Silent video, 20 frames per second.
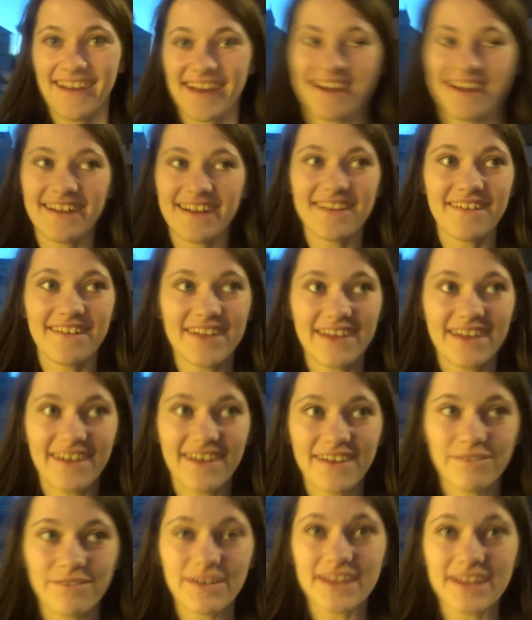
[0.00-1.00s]
And like,
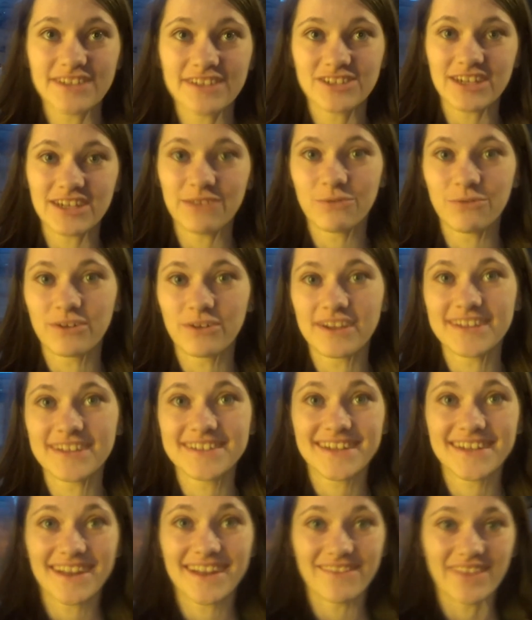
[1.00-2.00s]
I've literally wanted to
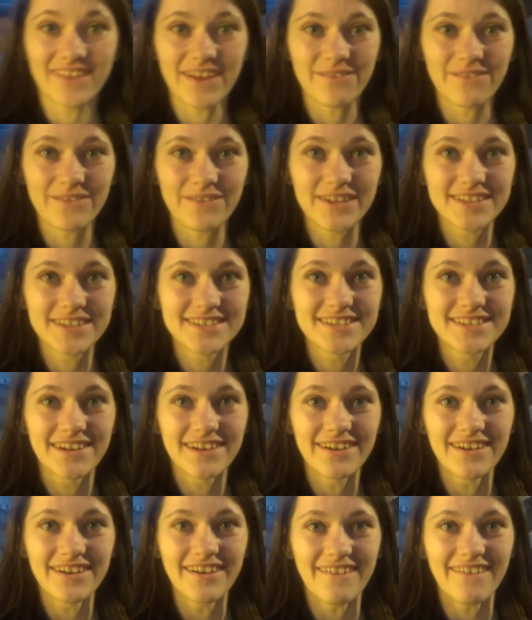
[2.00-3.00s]
come here for
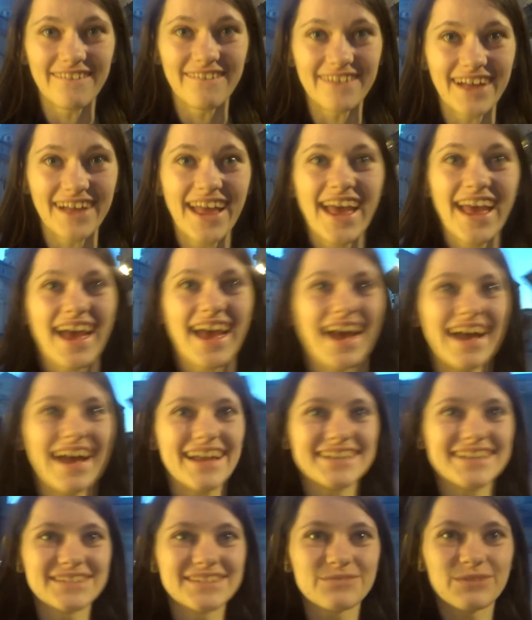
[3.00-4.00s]
so long.
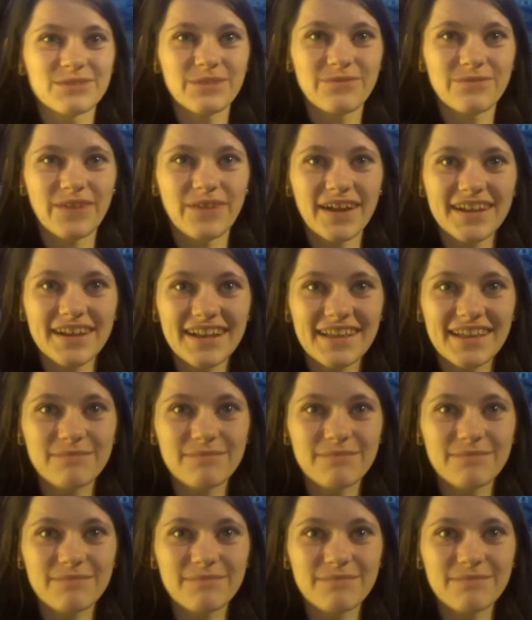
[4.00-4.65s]
And we finally